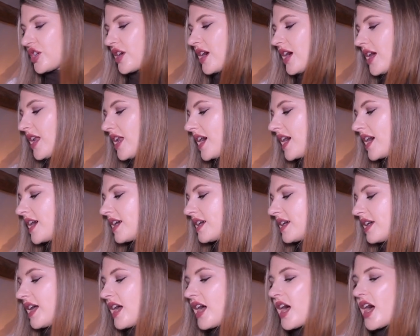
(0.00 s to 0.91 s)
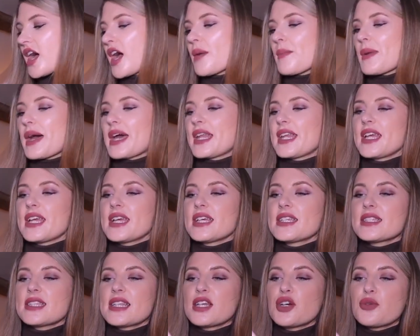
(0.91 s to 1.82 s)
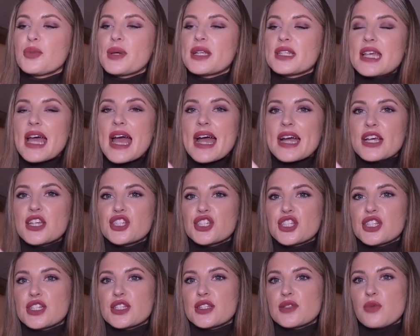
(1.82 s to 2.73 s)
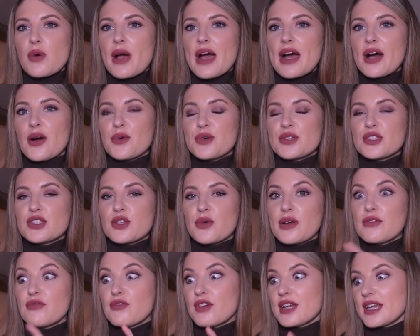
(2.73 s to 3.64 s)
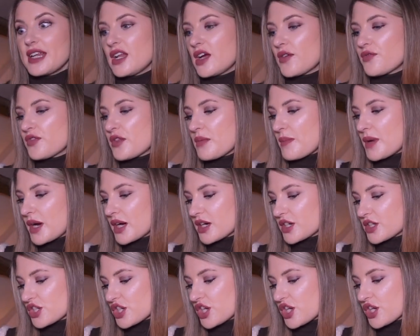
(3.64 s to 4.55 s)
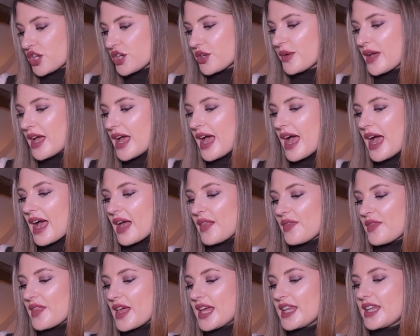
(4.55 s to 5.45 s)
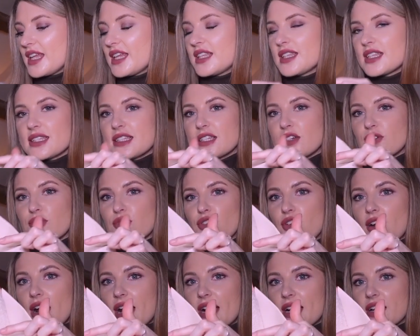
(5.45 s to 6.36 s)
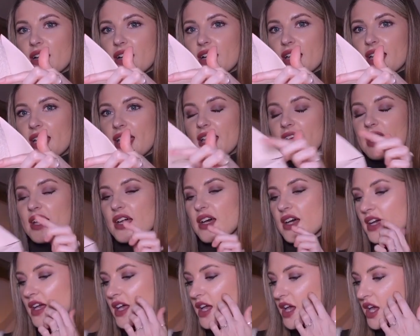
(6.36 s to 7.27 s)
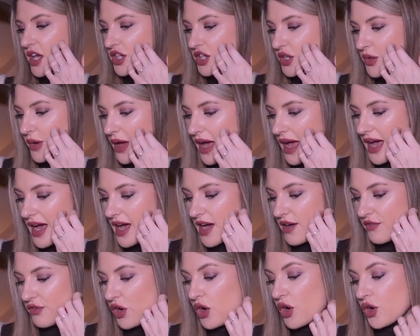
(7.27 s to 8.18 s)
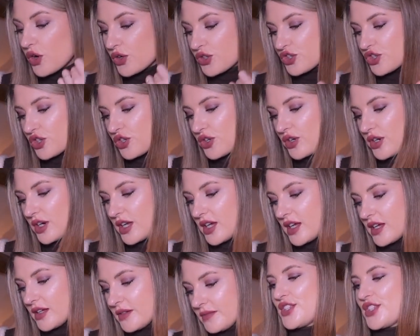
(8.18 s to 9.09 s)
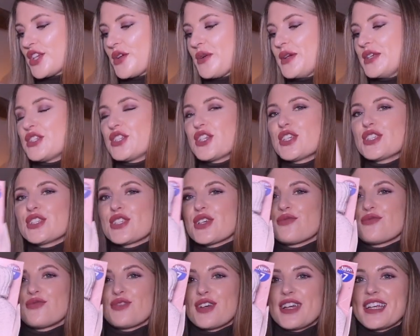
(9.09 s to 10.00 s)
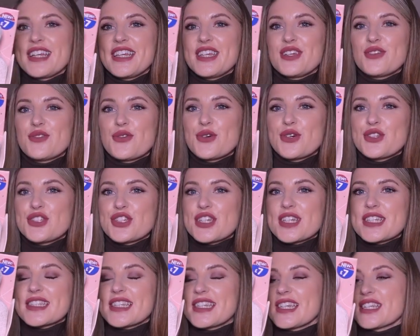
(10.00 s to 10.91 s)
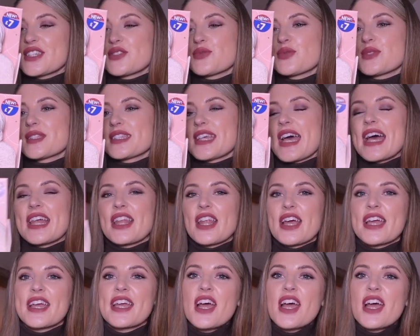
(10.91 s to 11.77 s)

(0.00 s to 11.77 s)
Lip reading: color, and it is a little bit textured as well, so I really love the mug too. And then in this little cracker here you have hot chocolate, so it's just a really gorgeous little set. Like